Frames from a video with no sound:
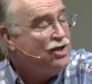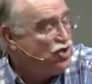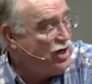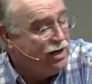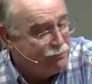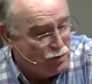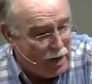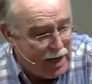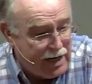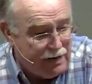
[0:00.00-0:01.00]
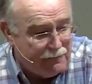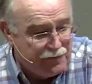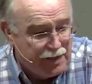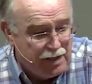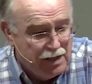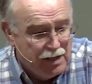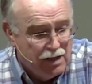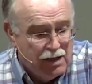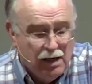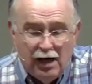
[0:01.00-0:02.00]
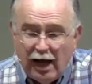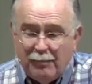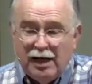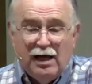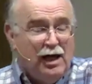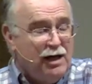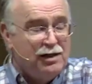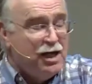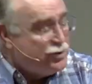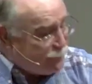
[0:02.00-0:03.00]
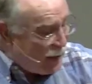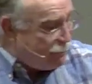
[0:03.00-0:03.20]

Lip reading: Egypt, right? I mean, these